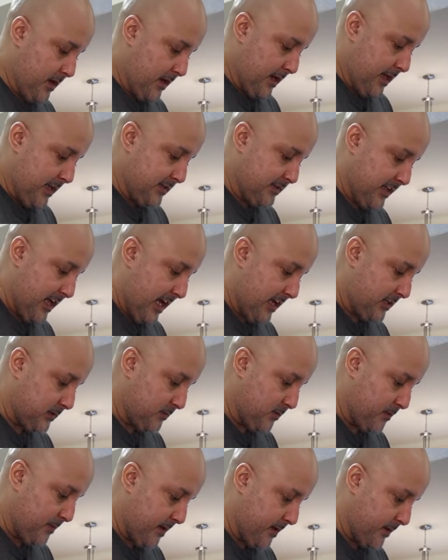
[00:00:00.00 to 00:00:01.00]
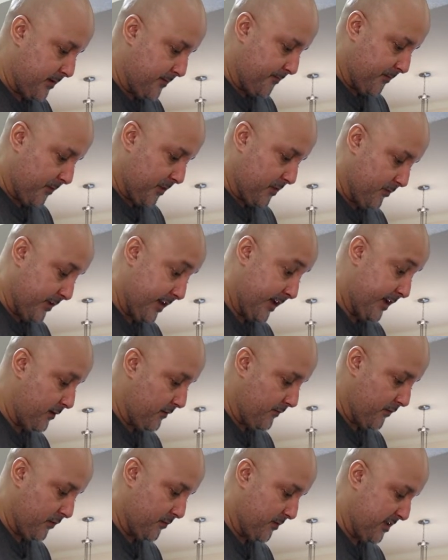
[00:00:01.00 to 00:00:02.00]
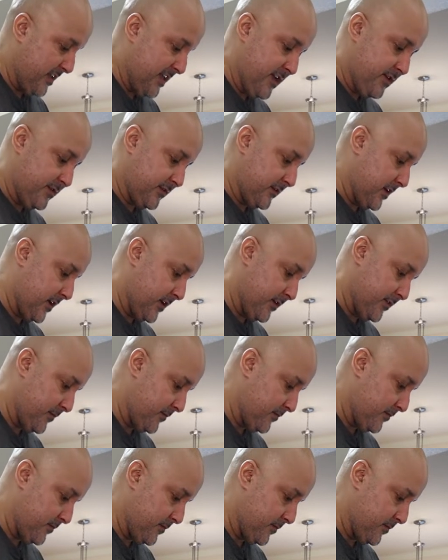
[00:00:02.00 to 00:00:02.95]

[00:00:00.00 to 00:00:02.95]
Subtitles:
I actually asked them about it when I interviewed them years later.